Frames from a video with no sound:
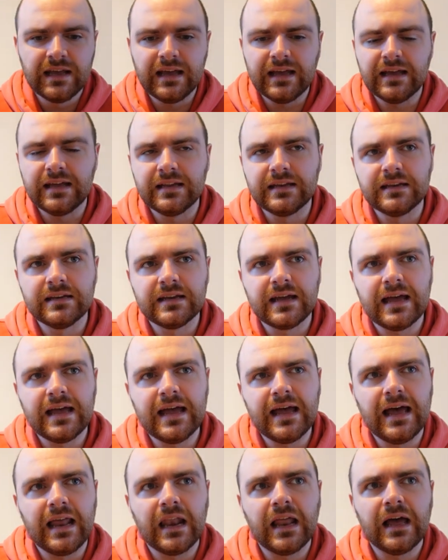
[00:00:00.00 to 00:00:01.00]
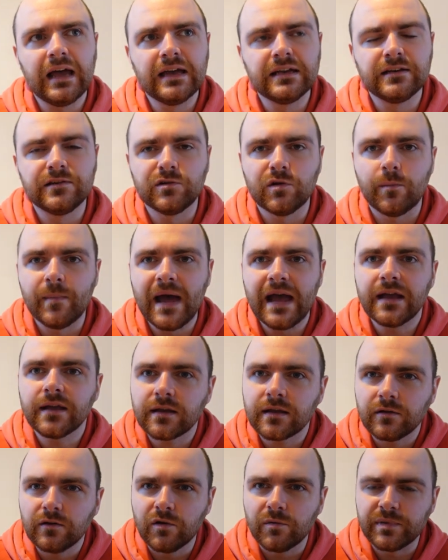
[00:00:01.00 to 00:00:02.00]
and Allied
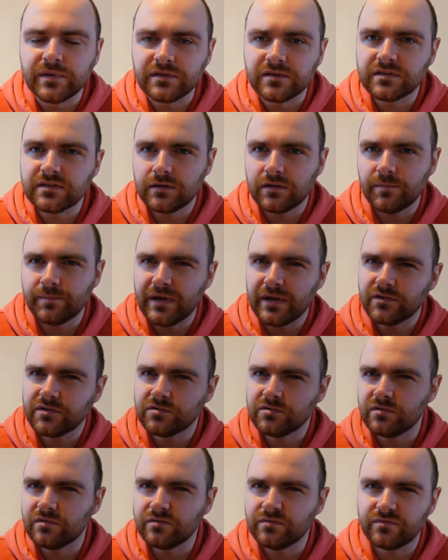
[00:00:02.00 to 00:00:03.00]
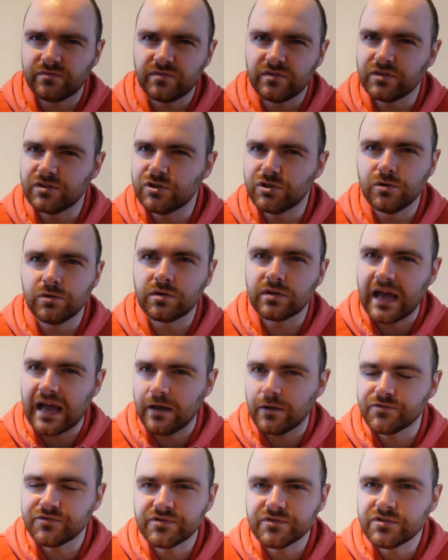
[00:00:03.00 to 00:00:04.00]
Domecq up until about sort of the
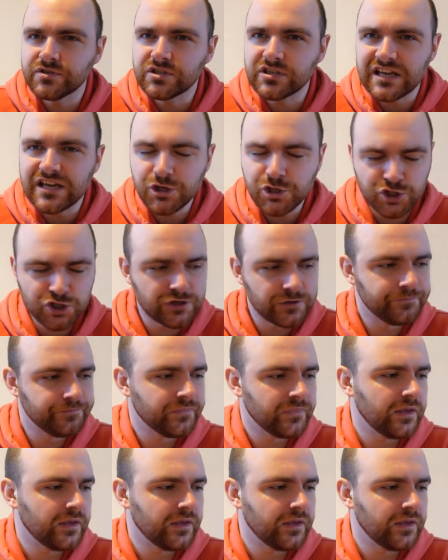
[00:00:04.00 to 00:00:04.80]
2000s-ish.